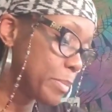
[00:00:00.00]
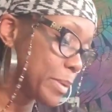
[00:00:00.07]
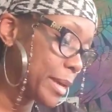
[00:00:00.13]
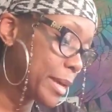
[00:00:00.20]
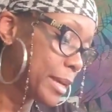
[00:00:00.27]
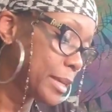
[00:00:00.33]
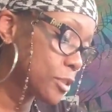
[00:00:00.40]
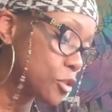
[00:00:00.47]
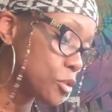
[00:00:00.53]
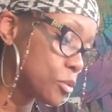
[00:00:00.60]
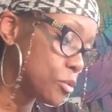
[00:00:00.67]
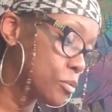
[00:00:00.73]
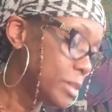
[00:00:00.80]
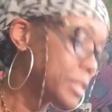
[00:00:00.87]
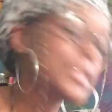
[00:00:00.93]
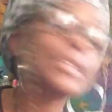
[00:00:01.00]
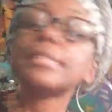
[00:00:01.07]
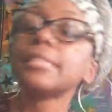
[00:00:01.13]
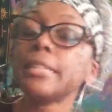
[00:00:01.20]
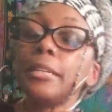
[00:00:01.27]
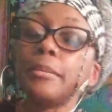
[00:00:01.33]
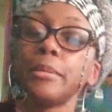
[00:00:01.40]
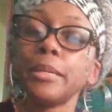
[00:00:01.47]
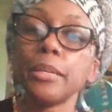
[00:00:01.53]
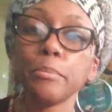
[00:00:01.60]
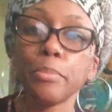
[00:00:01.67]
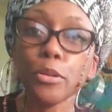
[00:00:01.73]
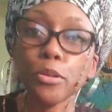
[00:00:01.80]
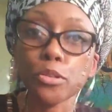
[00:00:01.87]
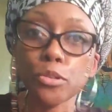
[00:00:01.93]
back to intense, intimate, and
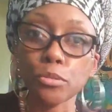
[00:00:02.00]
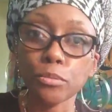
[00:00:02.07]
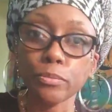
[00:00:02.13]
personal.